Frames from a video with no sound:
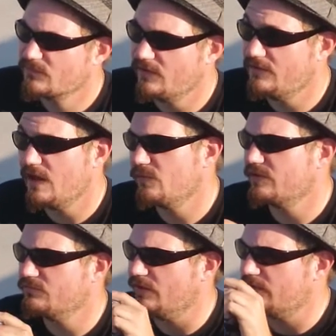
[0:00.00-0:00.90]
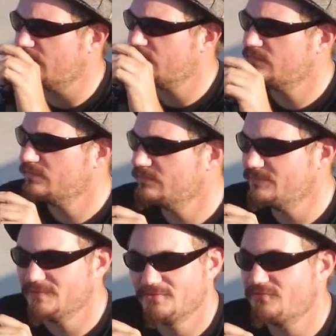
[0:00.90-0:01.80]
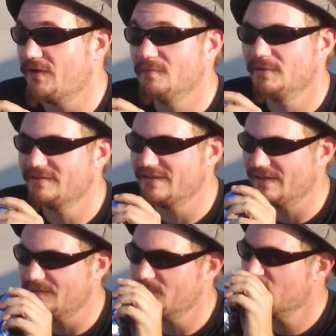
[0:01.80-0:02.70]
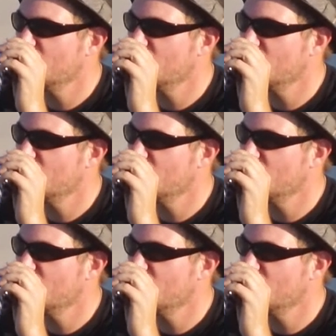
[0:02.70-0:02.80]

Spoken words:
And now we can find it. Family time.